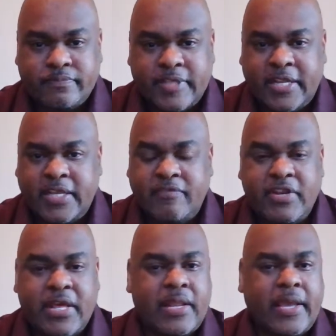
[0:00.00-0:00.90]
It'll give you
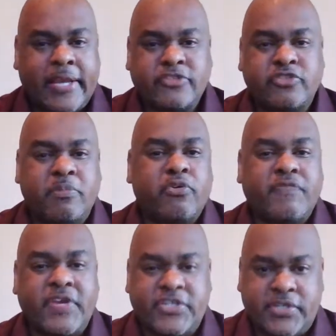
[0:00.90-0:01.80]
that extra
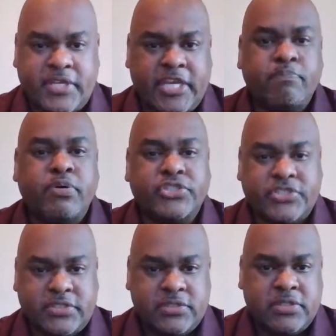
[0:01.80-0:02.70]
motivation to keep
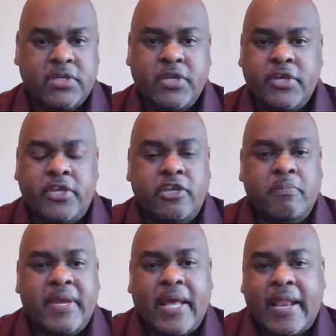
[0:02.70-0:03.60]
pushing. You
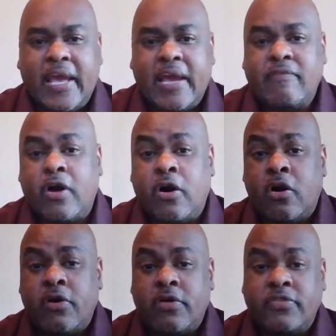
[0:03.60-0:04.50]
may not have
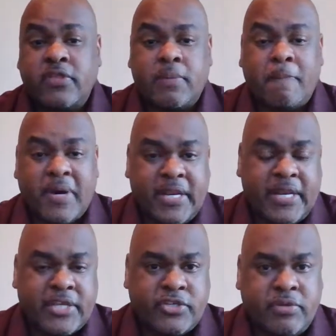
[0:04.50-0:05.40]
all the money
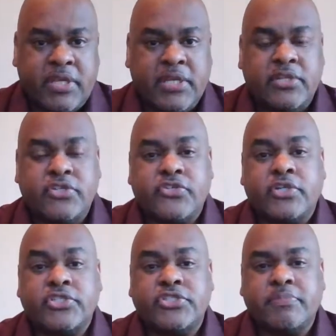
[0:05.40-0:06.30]
that you need to
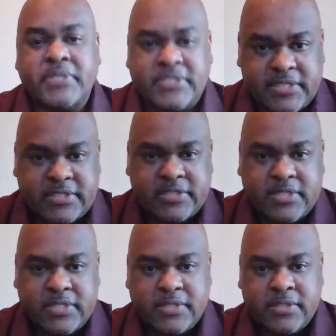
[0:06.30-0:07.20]
start your
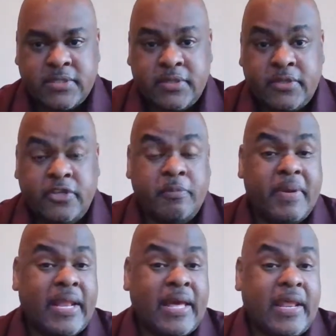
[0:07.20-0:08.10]
business. You
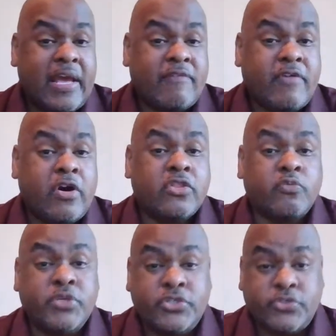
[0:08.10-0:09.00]
may not have all the
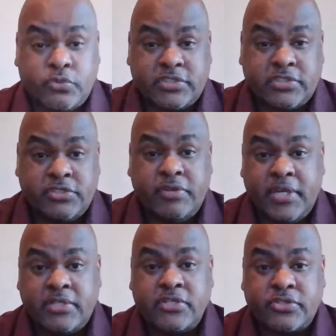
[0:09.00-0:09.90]
resources you
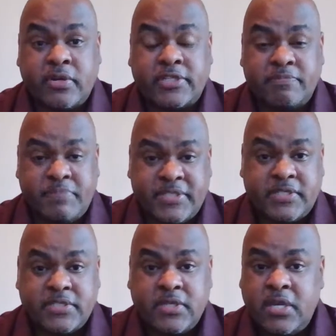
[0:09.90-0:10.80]
need to start the
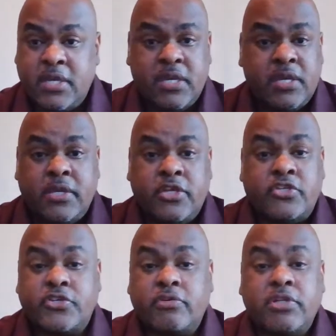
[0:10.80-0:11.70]
business. You
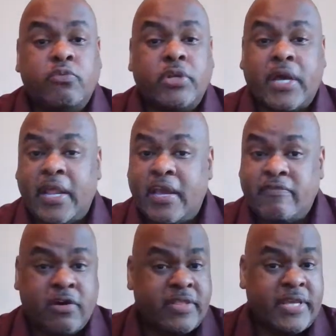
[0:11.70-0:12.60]
certainly will not have
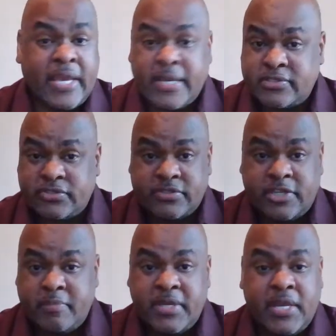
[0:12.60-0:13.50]
all the answers
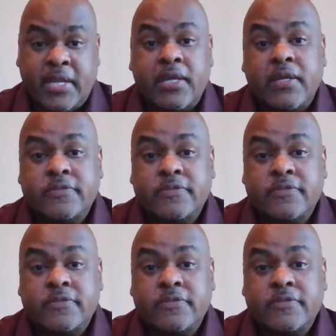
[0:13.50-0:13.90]
in the beginning.